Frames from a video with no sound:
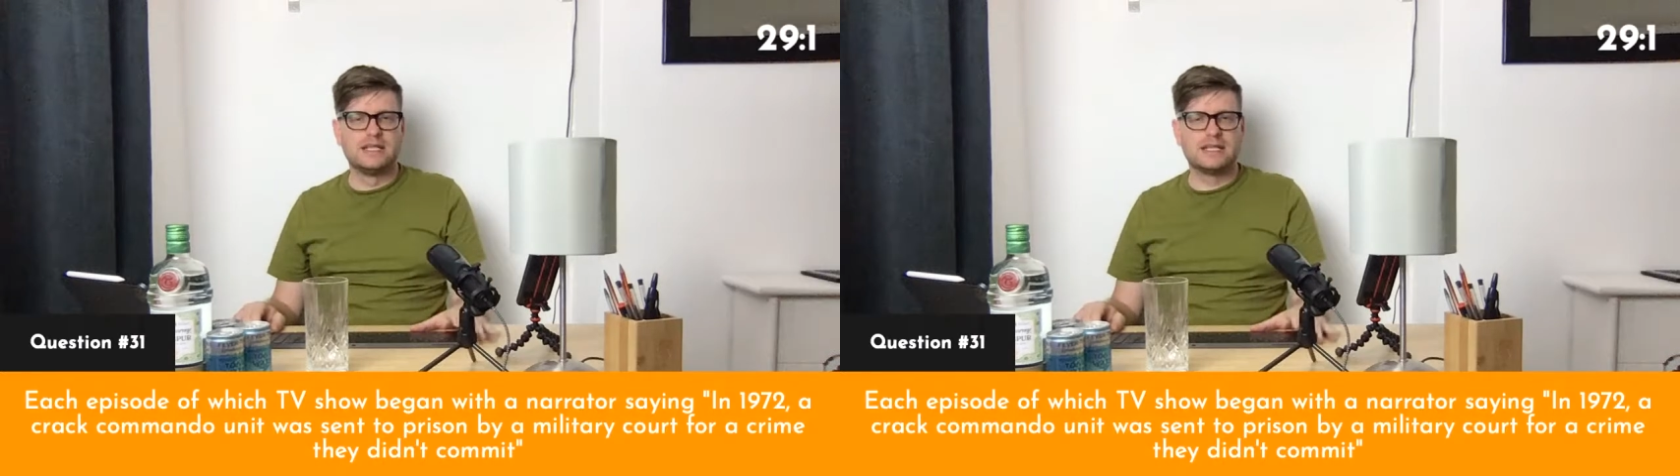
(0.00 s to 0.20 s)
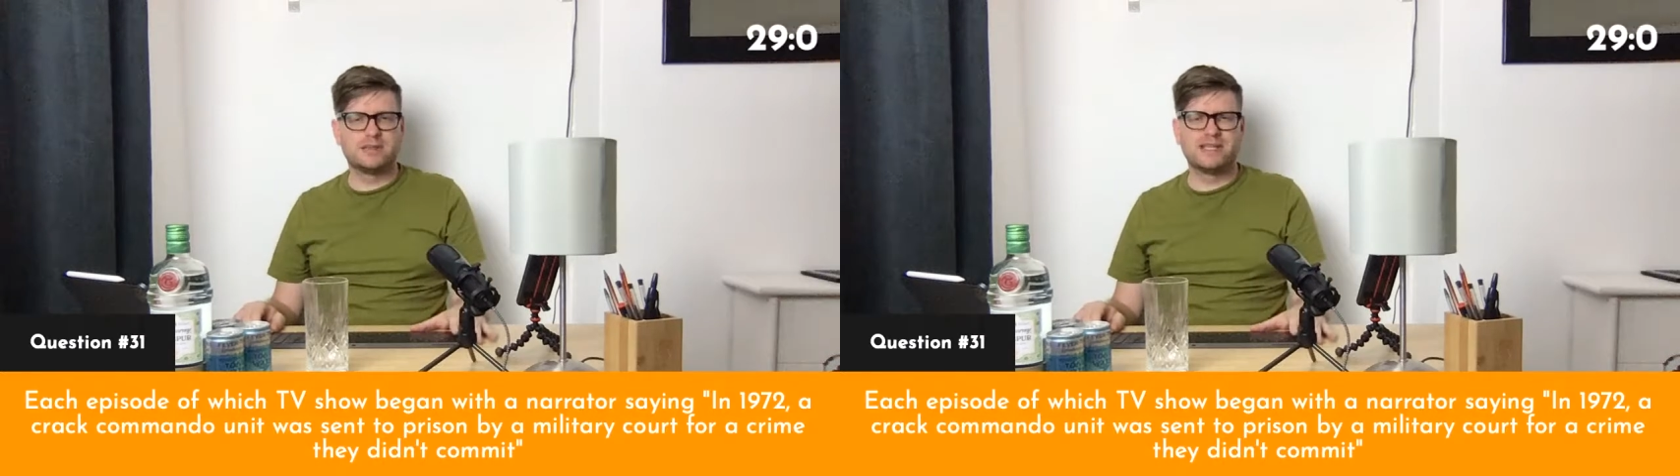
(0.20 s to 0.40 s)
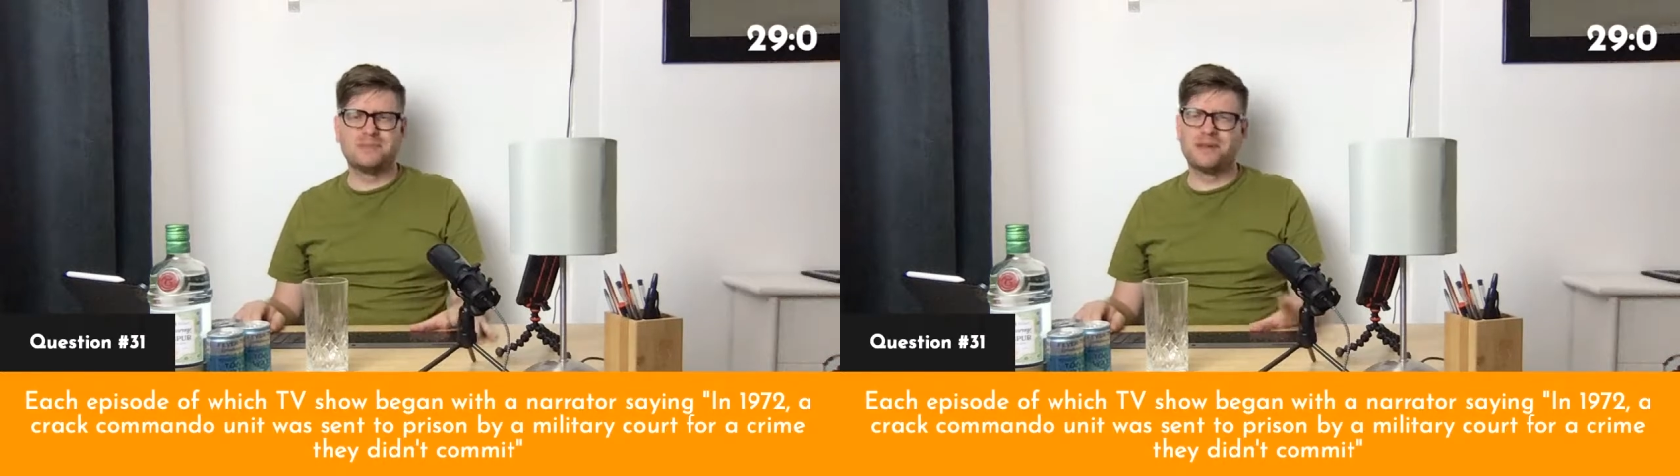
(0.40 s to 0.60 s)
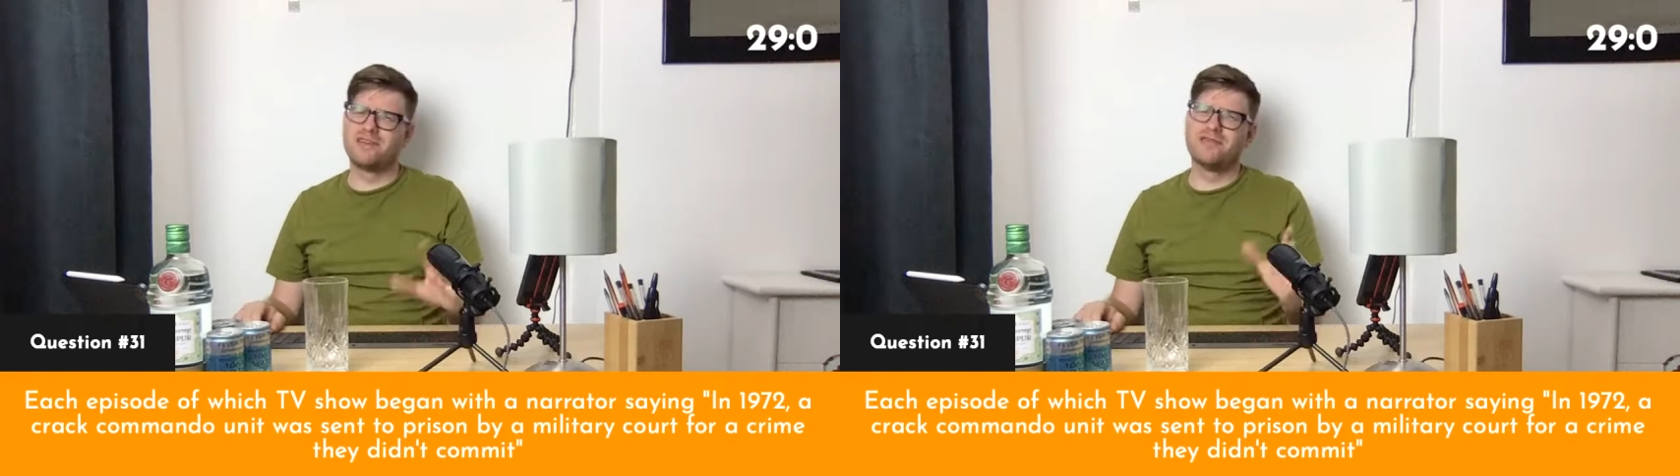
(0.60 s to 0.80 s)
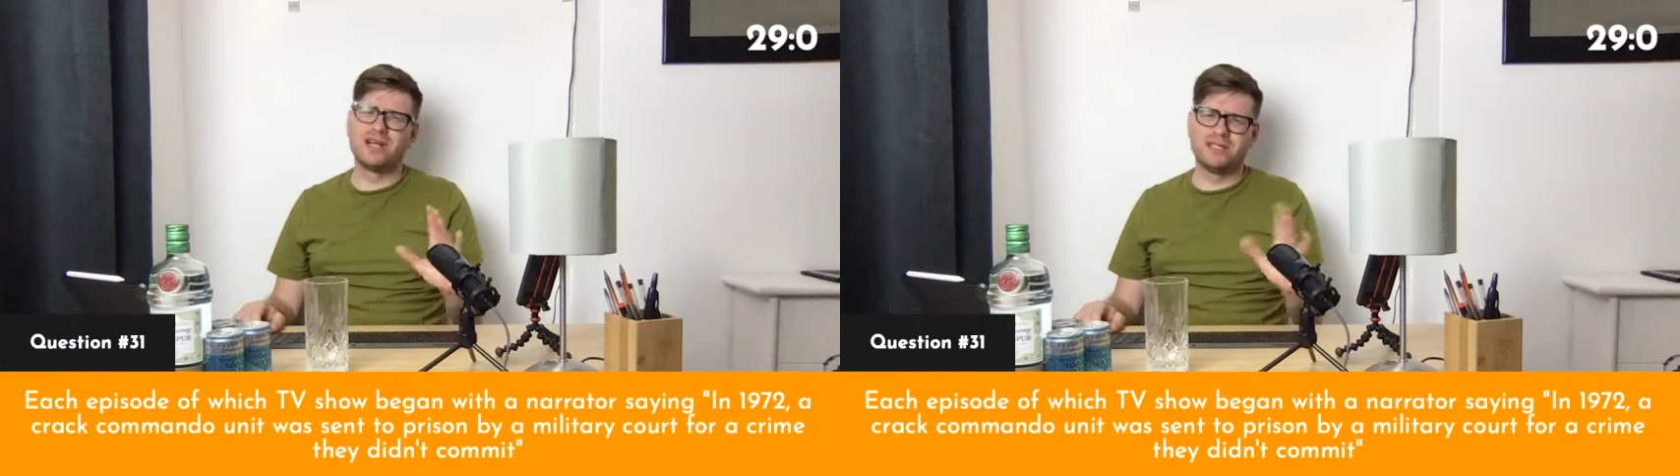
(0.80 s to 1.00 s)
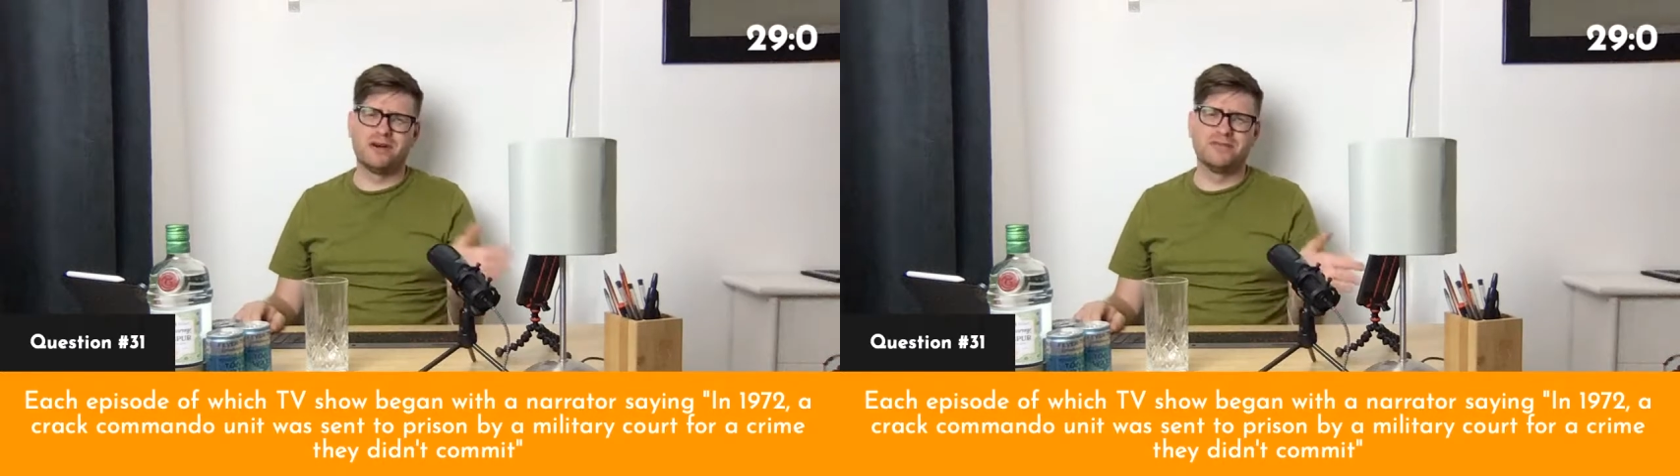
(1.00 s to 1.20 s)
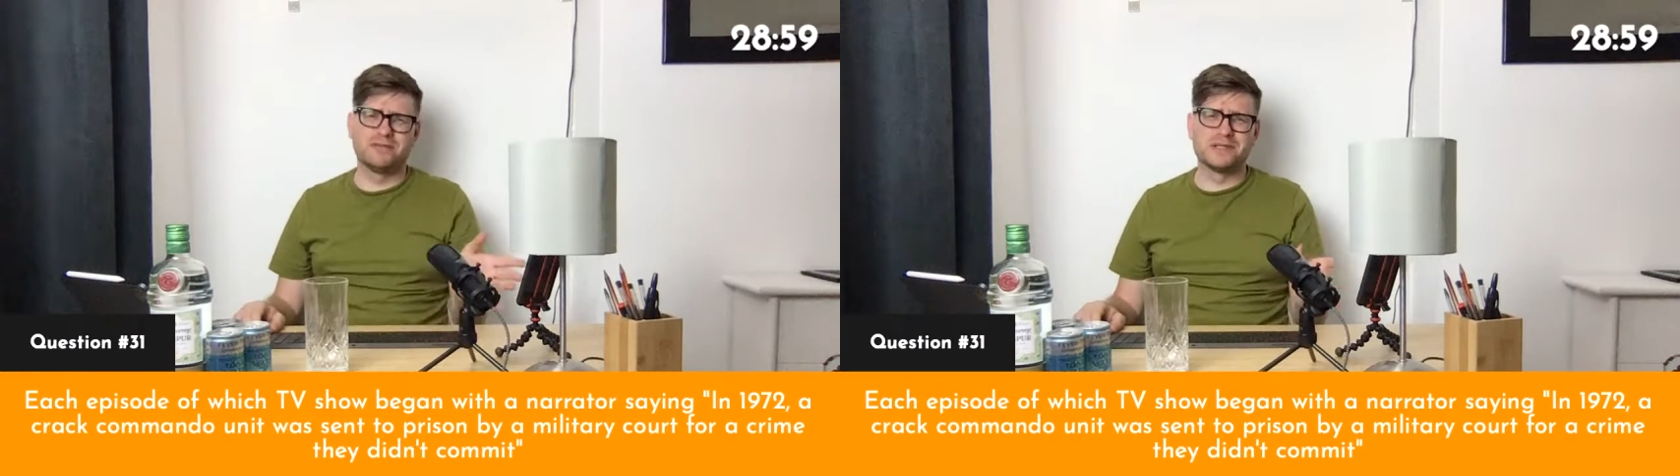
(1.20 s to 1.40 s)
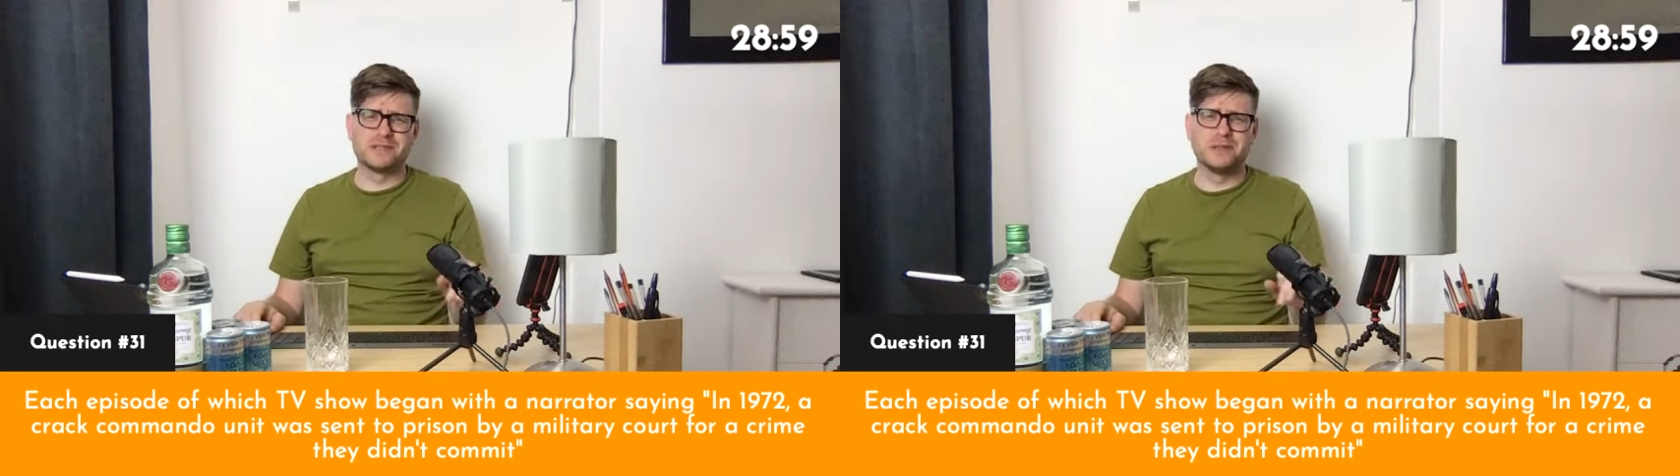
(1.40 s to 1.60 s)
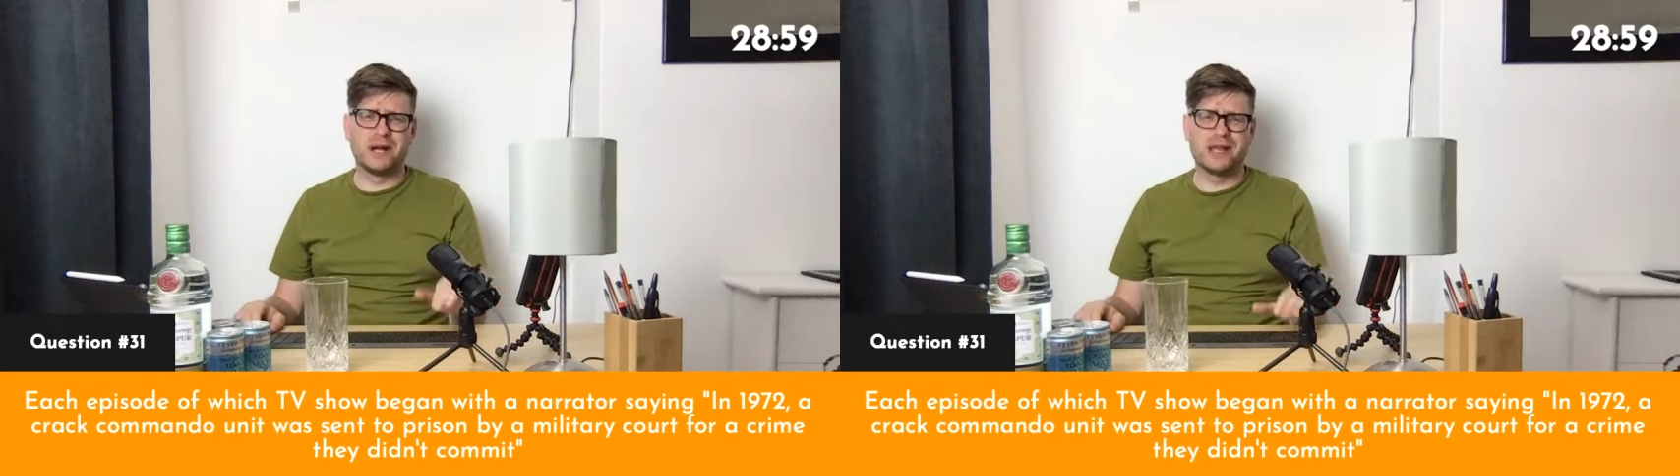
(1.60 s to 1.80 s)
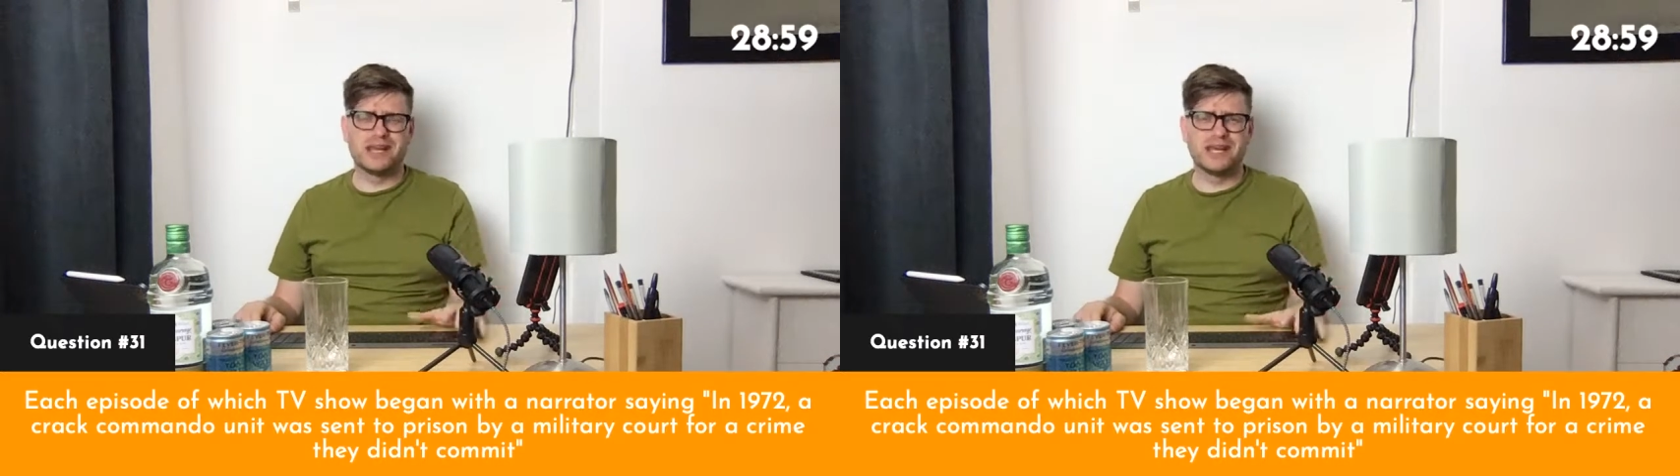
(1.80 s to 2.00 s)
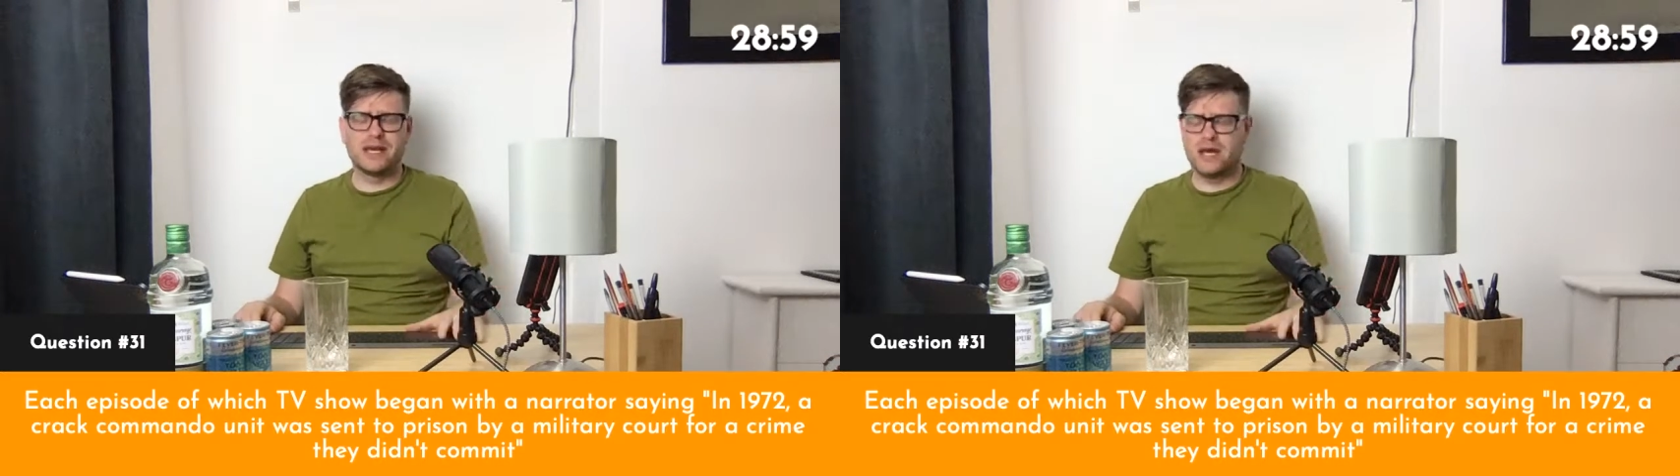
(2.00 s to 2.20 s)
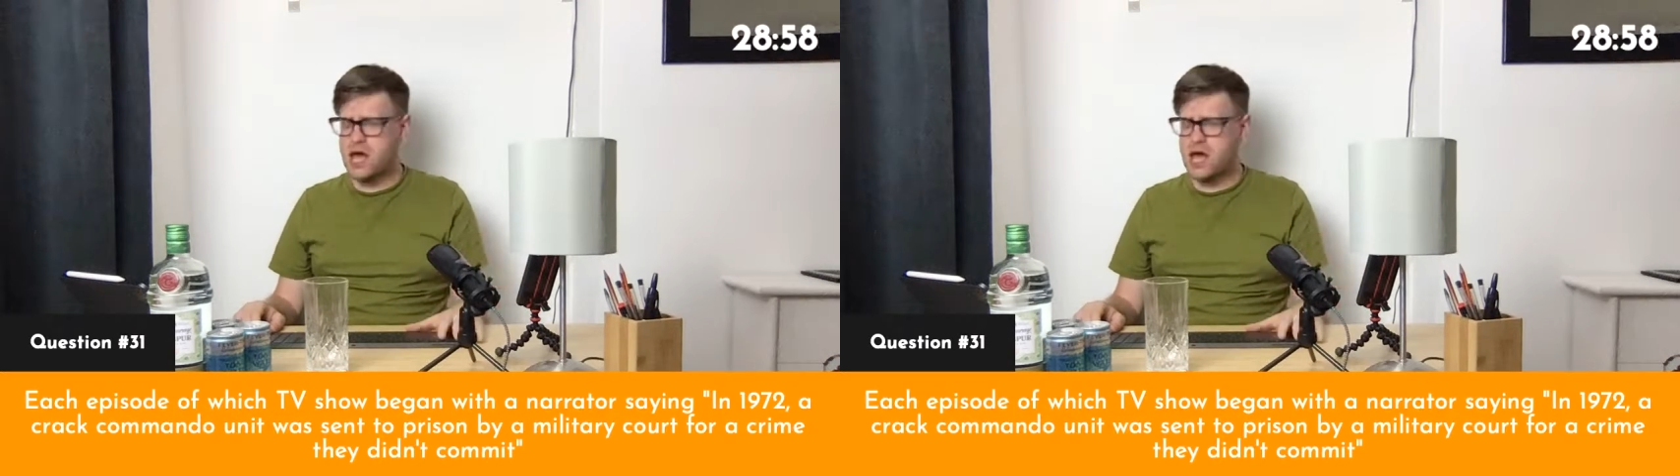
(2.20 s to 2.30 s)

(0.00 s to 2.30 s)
This week's a bit of a write-off for us all, I think.